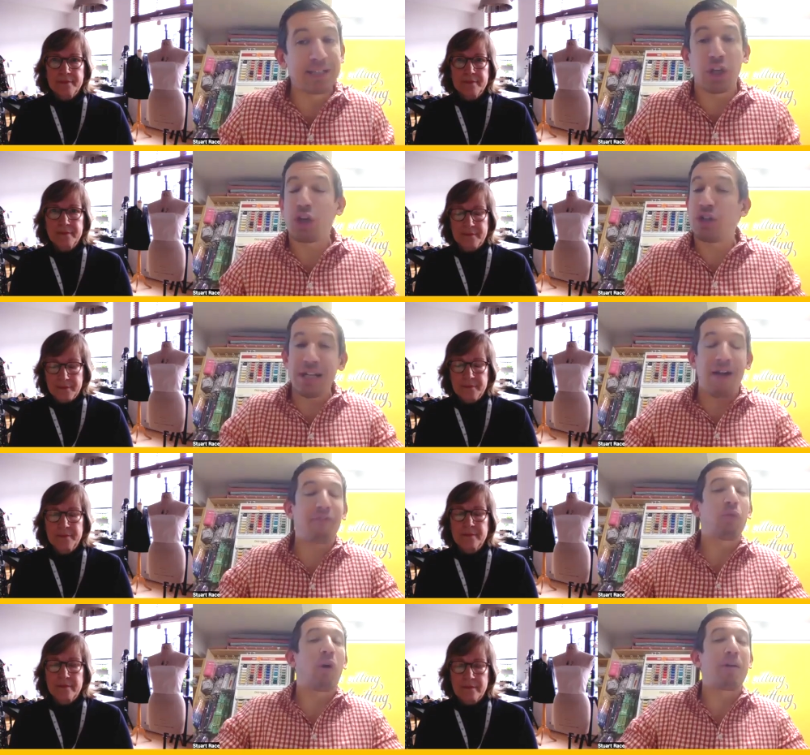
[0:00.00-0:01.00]
Speaker 1: so you didn't have
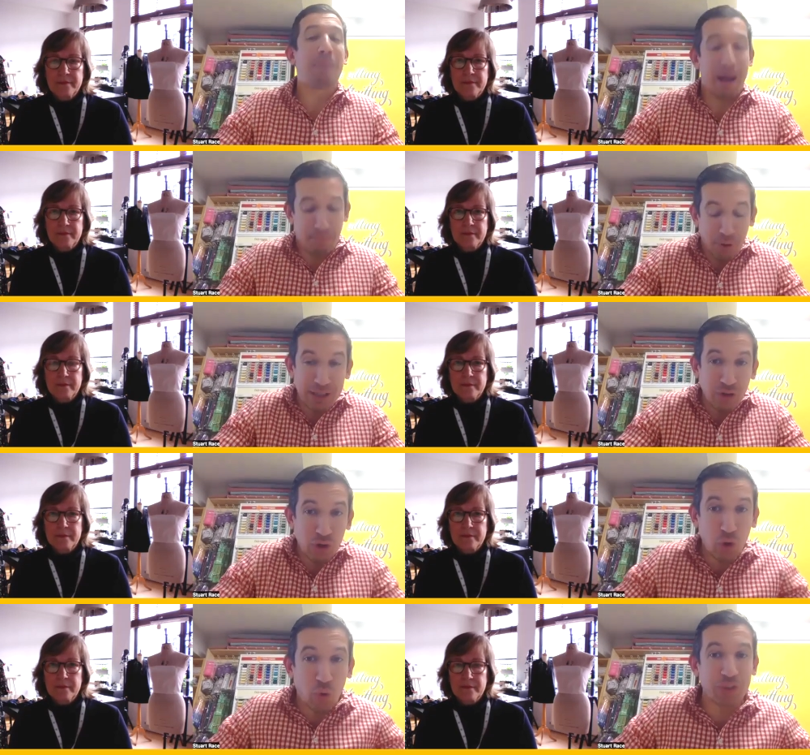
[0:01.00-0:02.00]
to worry about putting the
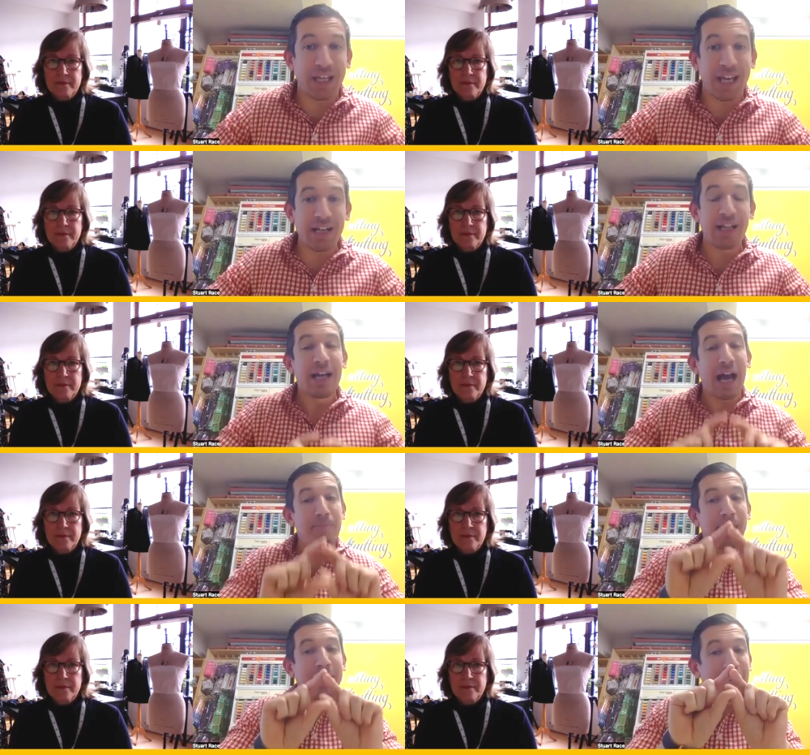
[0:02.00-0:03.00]
cord in
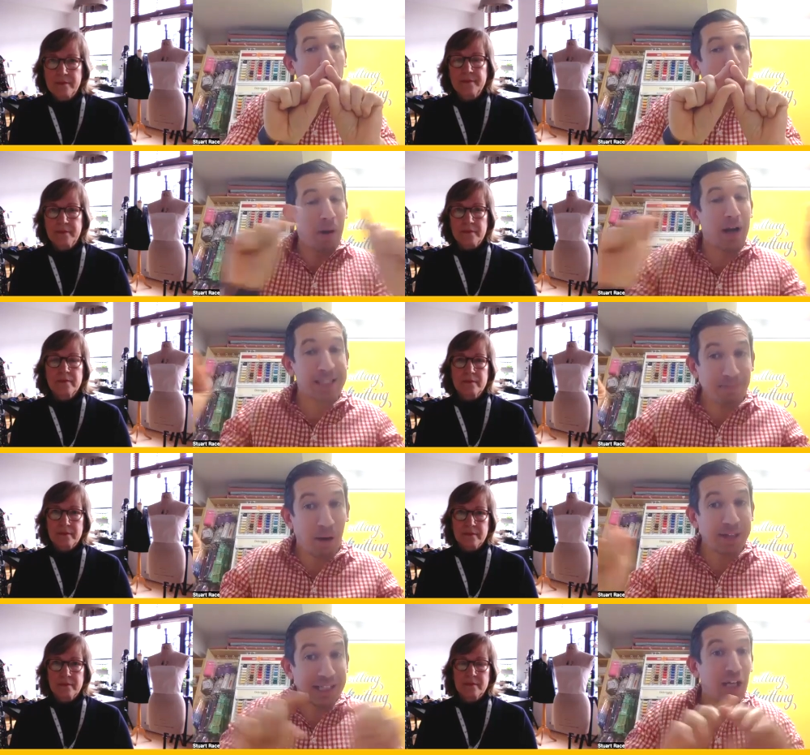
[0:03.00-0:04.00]
and making your bias
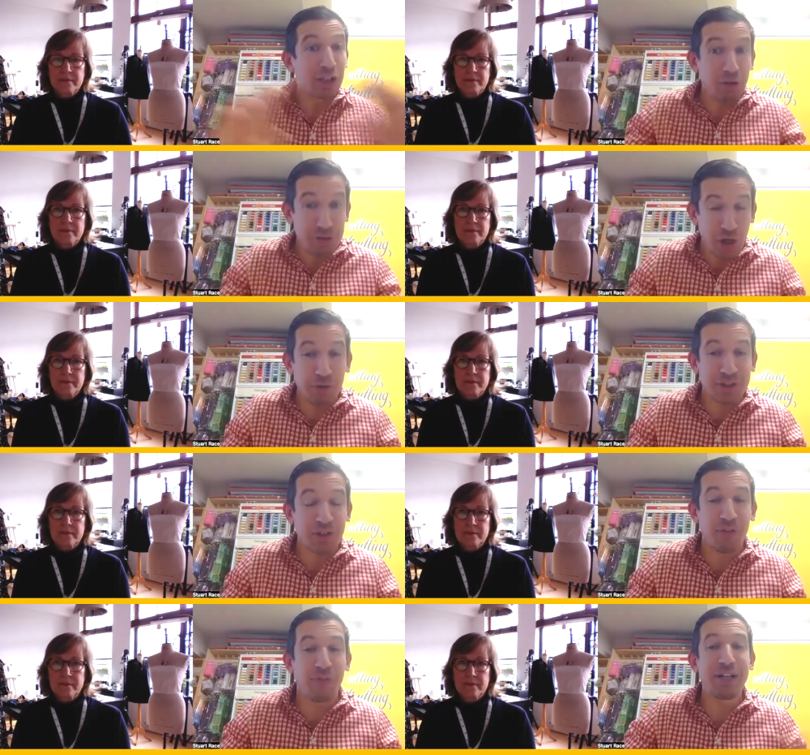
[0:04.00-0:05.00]
binding like you showed us
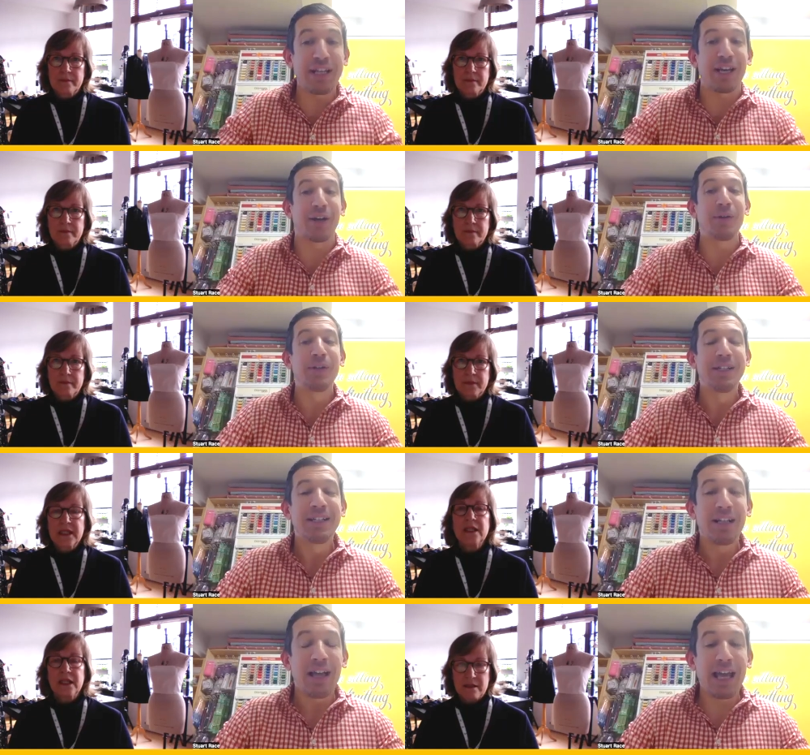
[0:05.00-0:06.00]
on the video.
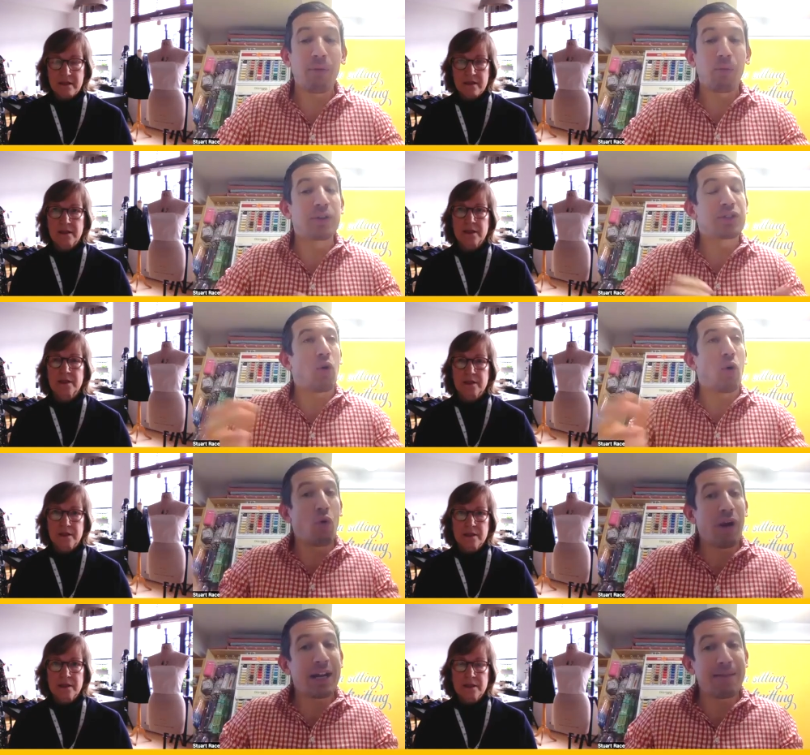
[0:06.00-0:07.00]
Yes. It was
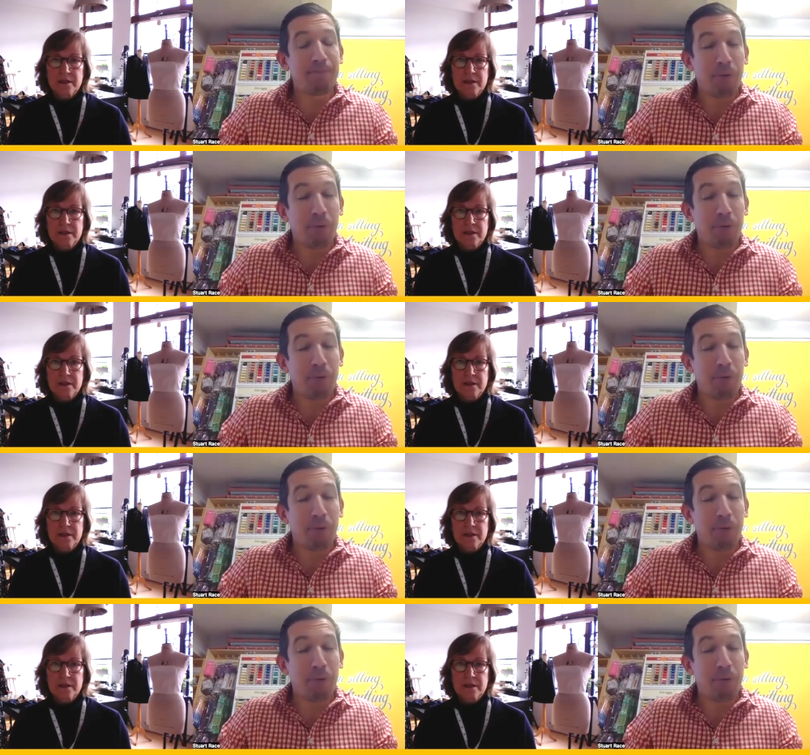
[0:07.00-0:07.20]
already